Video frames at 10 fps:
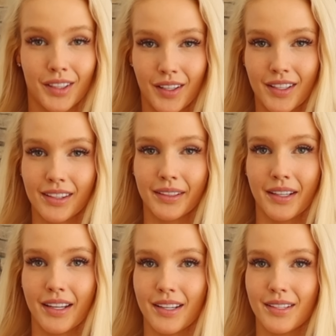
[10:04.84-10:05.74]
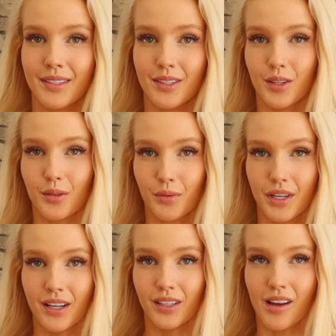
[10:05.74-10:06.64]
Currently it is
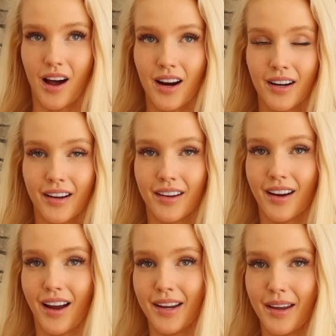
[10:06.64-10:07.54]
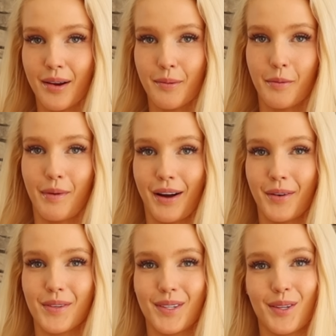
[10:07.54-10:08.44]
three o'clock. I am
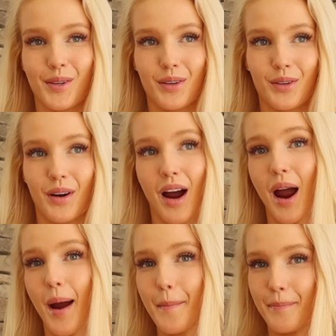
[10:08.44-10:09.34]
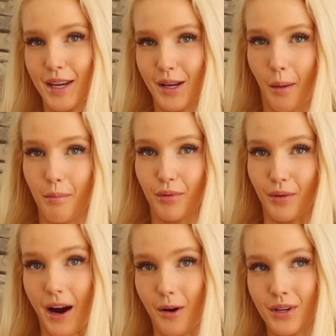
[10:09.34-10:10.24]
about to make
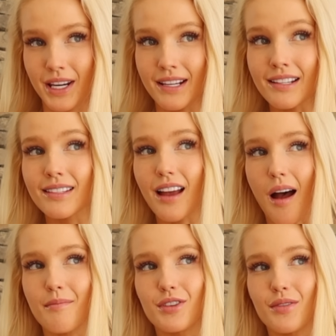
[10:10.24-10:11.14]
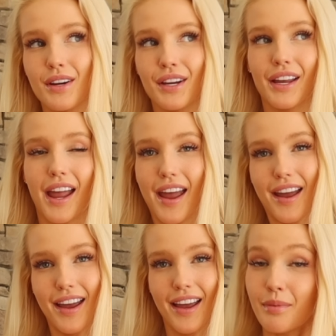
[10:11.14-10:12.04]
brownies. I'm doing
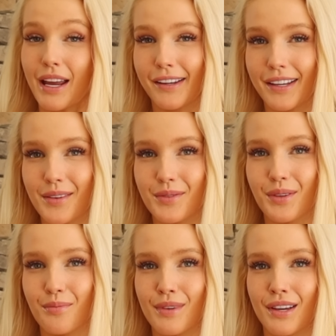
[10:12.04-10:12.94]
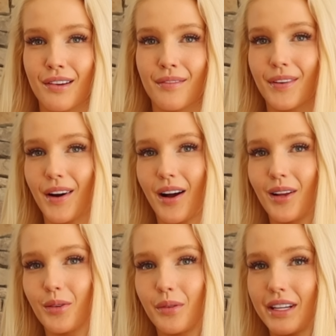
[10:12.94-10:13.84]
a baking with me for
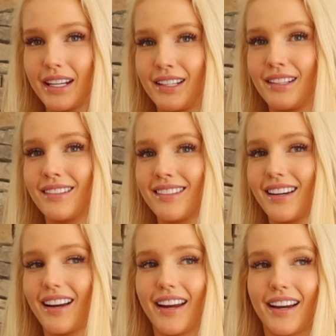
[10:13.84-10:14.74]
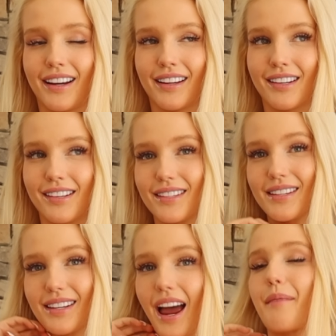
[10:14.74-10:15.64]
Halloween and
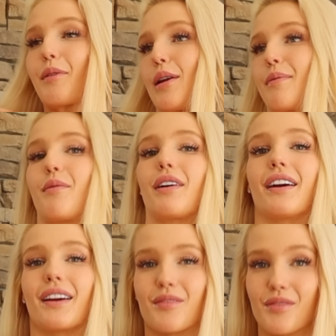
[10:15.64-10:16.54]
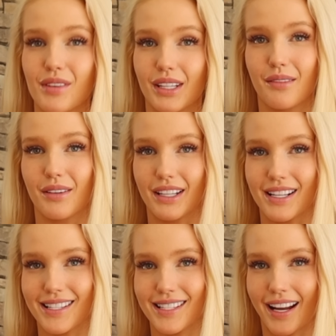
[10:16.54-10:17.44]
I'm gonna be wearing really,
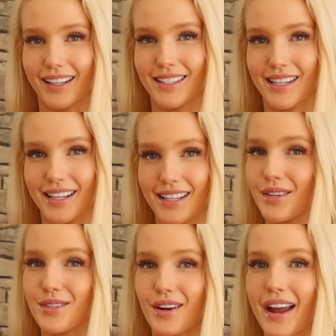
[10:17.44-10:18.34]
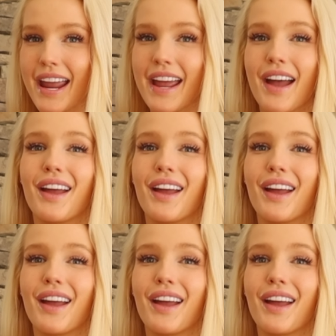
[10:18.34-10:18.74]
really sexy lingerie.